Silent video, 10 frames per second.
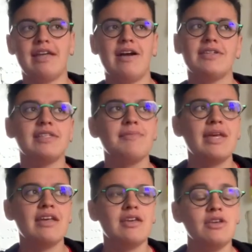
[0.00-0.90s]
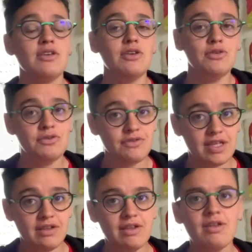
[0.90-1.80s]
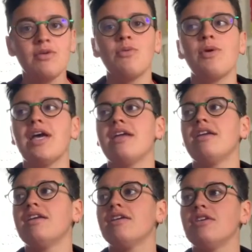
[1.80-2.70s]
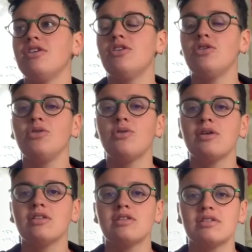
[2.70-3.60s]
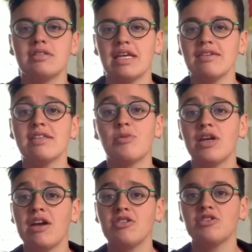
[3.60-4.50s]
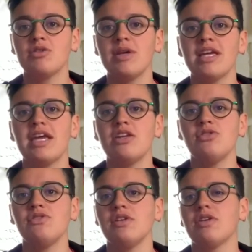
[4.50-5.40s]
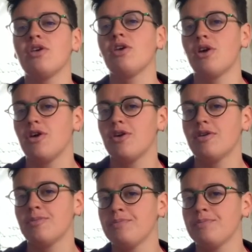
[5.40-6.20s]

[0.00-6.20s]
How does it make you feel when you tell someone how you're doing and you feel heard?